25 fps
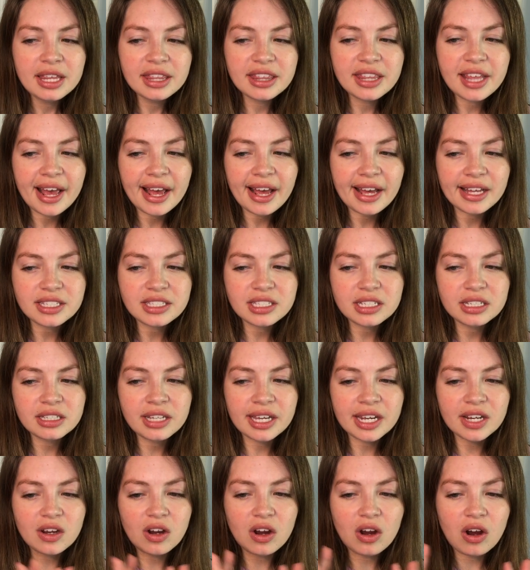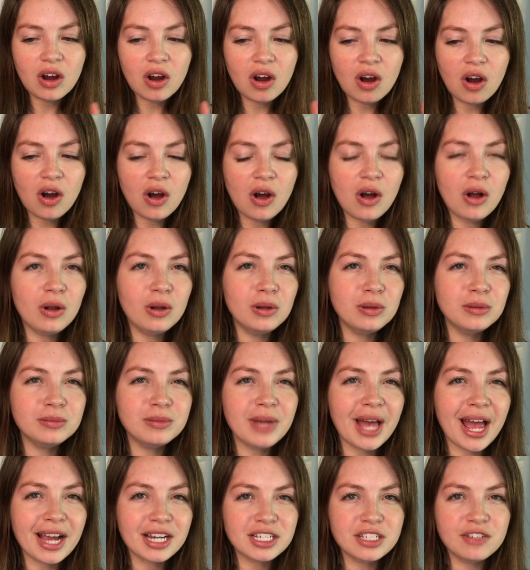that like all
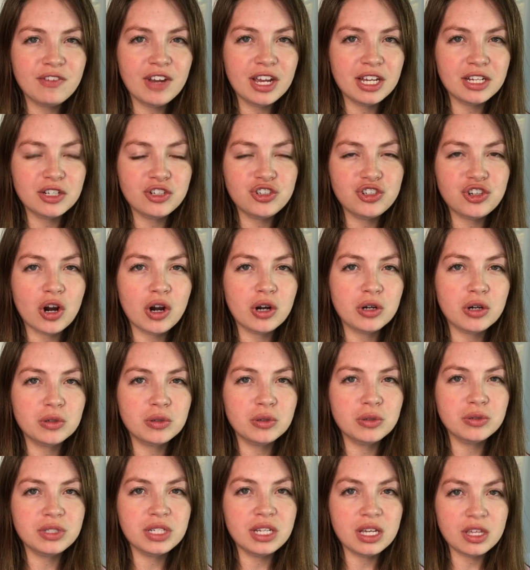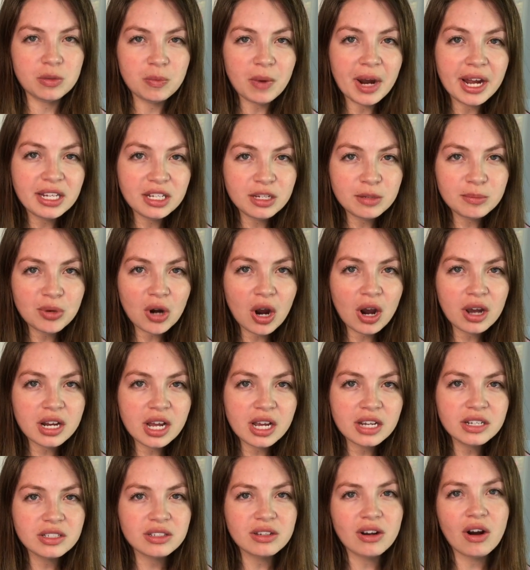activated charcoal teeth whitening
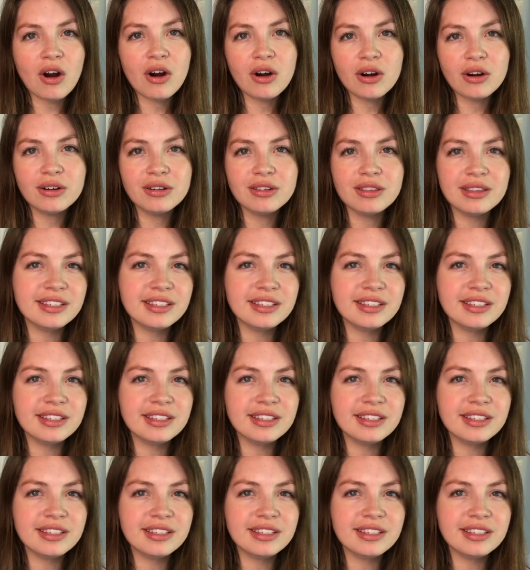products are the